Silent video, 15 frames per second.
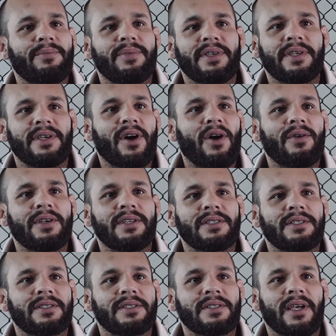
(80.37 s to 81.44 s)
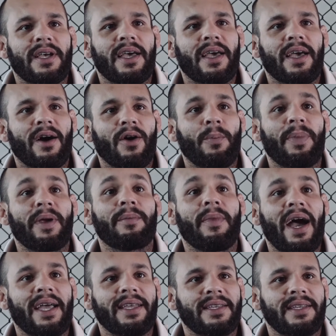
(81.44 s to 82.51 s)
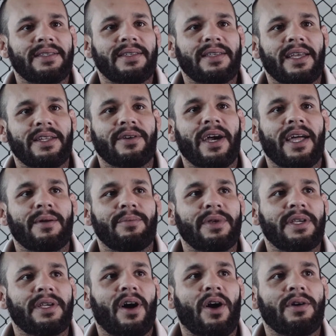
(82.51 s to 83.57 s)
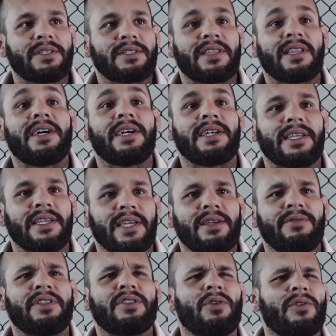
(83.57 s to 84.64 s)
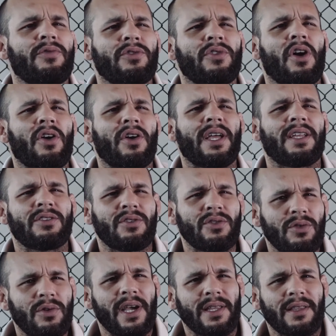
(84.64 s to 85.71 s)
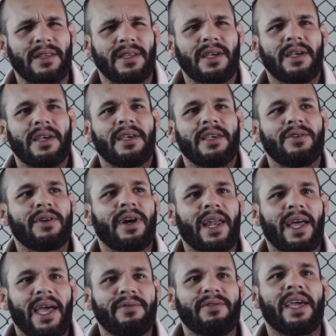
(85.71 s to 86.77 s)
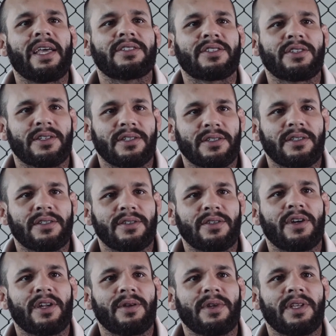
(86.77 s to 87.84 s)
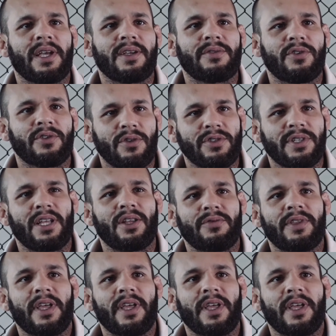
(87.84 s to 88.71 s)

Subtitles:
be always open-minded, and you gotta be always learning. Even though if you're not gonna do it, you gotta have answers. You know what I mean? Like for those kind of